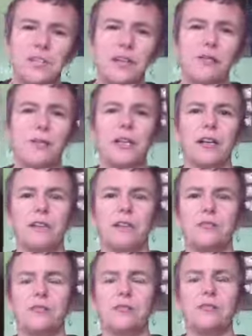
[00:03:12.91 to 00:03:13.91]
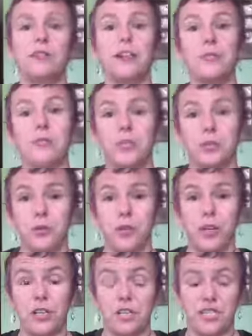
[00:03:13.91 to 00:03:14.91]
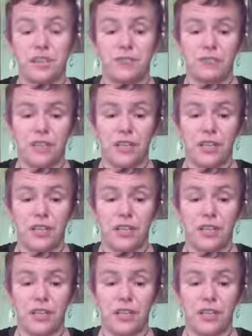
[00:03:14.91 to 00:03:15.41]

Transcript: Damiana for respiratory stuff.